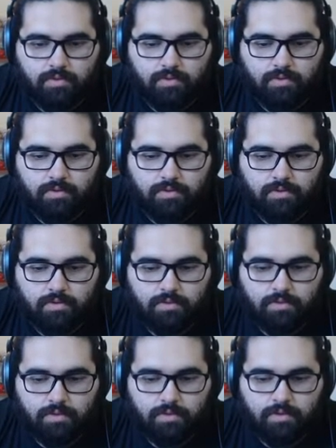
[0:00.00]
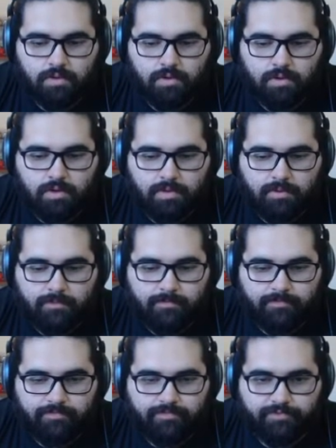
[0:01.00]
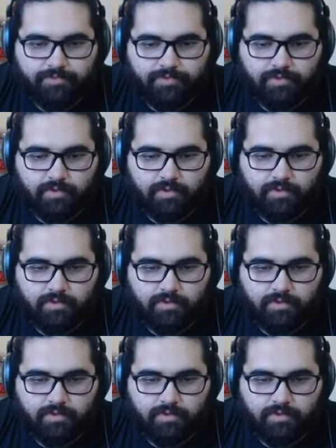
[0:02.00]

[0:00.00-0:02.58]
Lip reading: Nothing is said.